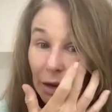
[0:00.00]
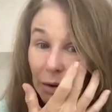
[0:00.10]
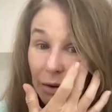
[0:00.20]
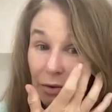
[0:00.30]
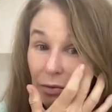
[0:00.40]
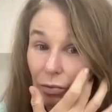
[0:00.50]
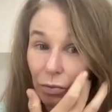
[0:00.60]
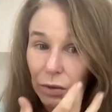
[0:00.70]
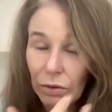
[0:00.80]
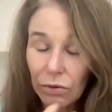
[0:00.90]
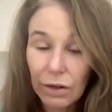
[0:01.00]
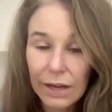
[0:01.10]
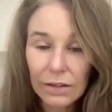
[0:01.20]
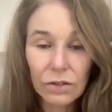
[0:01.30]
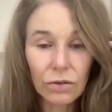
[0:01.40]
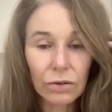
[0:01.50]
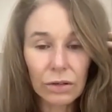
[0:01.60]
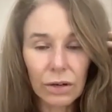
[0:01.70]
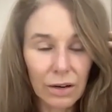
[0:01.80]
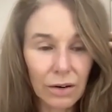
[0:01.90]
And we all know that
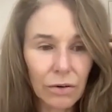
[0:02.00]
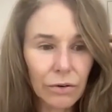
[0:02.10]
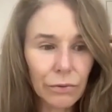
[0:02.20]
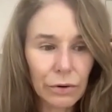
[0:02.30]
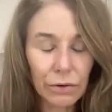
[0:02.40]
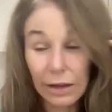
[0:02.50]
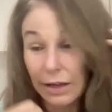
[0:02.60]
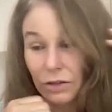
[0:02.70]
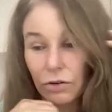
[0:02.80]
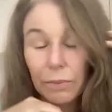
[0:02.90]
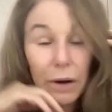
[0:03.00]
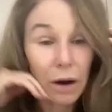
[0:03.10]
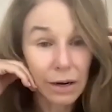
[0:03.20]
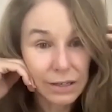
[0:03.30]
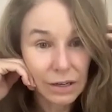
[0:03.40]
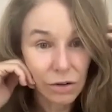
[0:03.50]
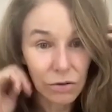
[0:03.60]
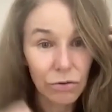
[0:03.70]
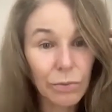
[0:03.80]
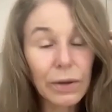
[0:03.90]
story. I don't know if we all know that story, but I did go
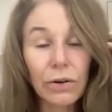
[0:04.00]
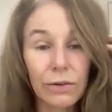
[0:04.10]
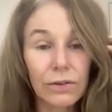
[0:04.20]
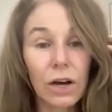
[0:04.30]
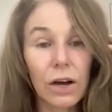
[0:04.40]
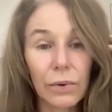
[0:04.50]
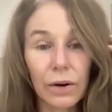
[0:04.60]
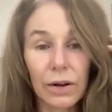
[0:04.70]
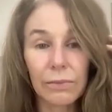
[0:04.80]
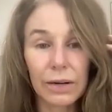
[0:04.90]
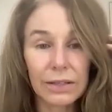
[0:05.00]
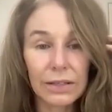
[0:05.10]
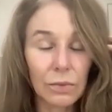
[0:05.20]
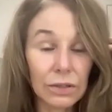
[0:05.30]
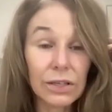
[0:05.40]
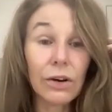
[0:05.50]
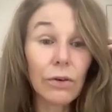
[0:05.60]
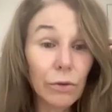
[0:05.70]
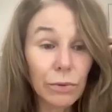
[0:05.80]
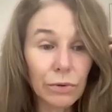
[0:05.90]
through a period of time when my skin was
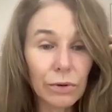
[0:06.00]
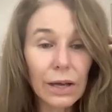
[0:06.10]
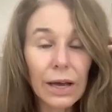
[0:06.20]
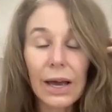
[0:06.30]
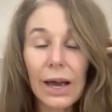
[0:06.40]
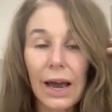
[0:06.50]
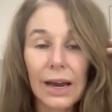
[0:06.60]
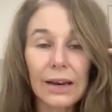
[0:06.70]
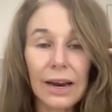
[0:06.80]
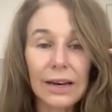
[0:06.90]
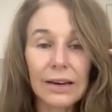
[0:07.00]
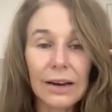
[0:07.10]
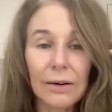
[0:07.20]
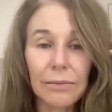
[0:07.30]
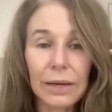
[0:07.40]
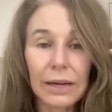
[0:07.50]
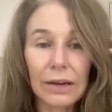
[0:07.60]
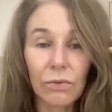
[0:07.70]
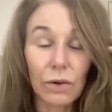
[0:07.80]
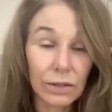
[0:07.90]
terrible, and it ended up
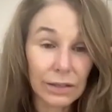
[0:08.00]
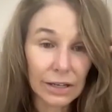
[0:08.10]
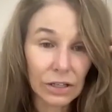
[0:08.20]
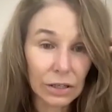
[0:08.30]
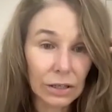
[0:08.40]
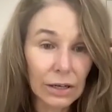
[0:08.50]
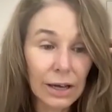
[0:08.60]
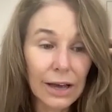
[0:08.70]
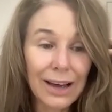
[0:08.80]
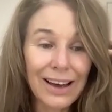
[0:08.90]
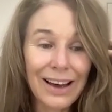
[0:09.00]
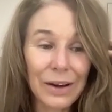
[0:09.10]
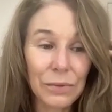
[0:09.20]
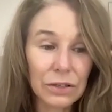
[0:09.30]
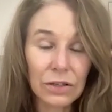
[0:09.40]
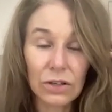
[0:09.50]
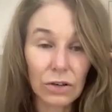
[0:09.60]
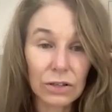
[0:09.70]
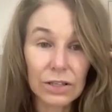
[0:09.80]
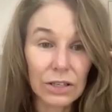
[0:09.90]
being rosacea, which the
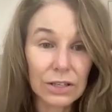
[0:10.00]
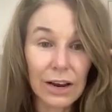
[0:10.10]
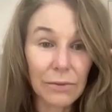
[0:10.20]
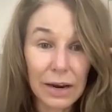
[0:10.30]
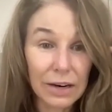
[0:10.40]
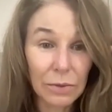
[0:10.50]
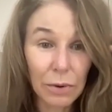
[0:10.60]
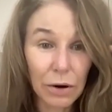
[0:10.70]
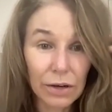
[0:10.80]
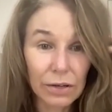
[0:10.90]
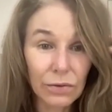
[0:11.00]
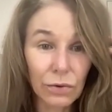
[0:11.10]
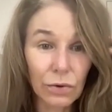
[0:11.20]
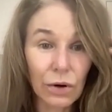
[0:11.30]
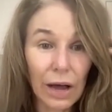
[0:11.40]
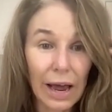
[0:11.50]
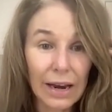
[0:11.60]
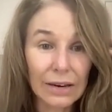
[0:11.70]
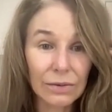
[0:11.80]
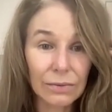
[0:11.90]
doctors just gave me antibiotics for,
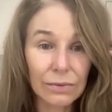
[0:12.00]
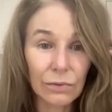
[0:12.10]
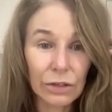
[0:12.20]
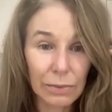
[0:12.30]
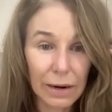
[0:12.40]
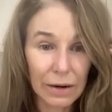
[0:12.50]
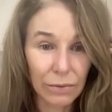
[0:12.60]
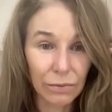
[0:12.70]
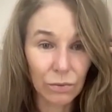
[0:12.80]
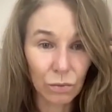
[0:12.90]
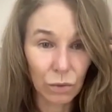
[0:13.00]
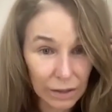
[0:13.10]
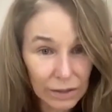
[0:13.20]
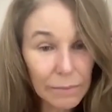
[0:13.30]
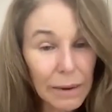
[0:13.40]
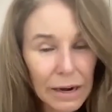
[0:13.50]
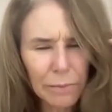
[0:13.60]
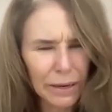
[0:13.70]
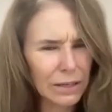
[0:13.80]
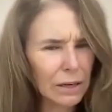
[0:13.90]
and which made it worse. It made
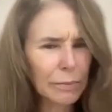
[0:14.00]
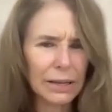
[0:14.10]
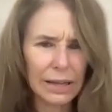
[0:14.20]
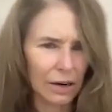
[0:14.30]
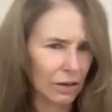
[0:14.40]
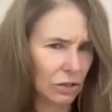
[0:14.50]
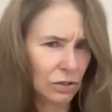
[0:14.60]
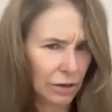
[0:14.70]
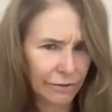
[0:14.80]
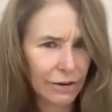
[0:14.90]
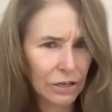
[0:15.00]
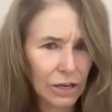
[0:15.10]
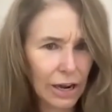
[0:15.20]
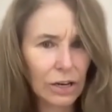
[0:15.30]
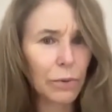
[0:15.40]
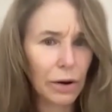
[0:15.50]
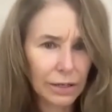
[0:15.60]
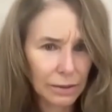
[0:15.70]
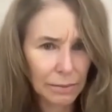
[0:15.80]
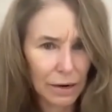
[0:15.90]
it better, but then as soon as I finished the
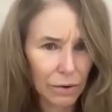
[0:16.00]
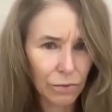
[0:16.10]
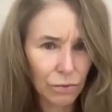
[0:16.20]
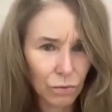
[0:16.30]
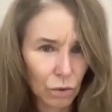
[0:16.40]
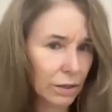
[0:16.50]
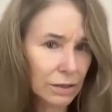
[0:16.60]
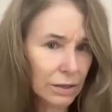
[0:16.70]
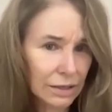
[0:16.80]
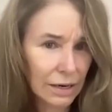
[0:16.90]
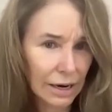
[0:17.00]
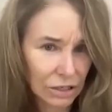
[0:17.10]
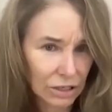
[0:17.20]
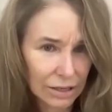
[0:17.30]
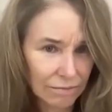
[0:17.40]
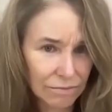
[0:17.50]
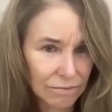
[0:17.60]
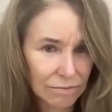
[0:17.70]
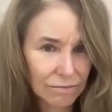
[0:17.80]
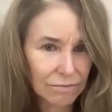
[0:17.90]
antibiotics, it made it worse. It actually...
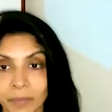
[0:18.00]
It was just